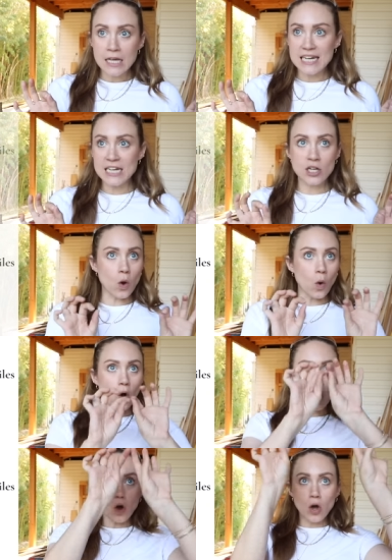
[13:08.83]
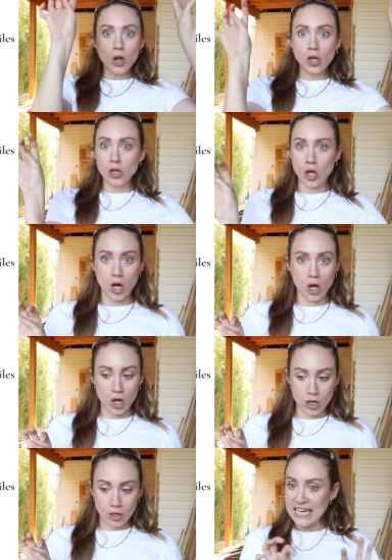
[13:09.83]
need to go all
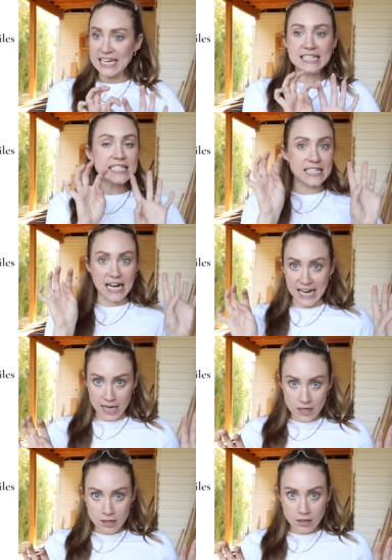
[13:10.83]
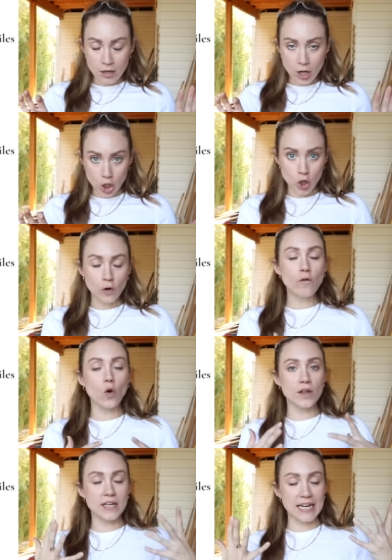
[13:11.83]
along the inside, you know,
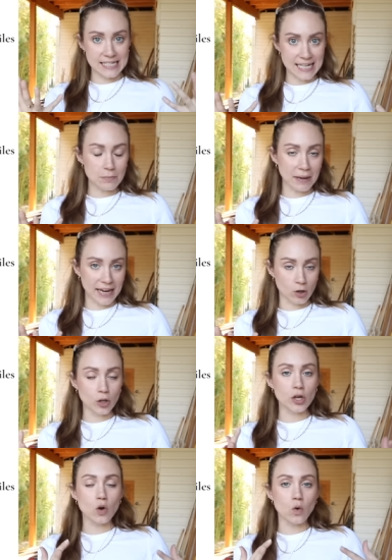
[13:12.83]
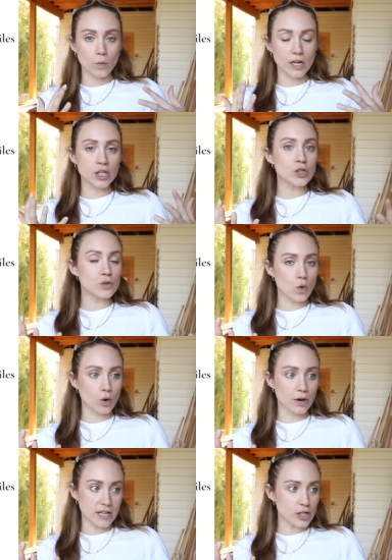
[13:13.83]
for the inside panel. The we're gonna use
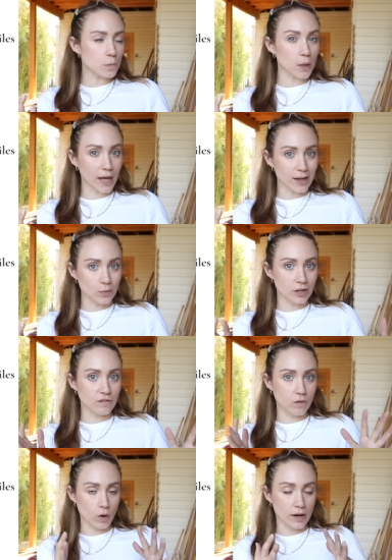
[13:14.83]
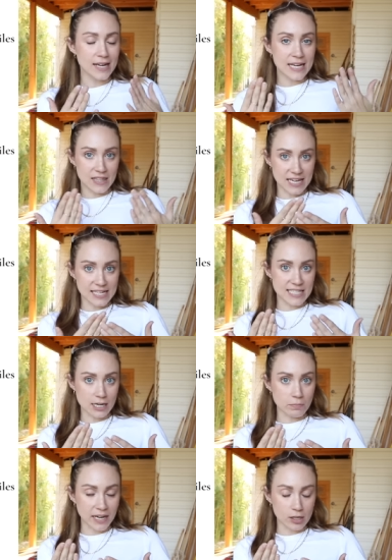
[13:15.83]
quarter inch plywood for the
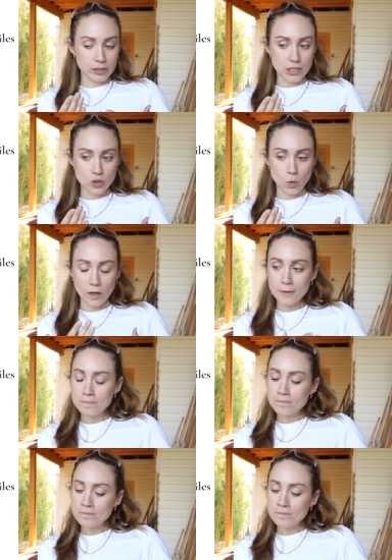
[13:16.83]
inside panel of the door.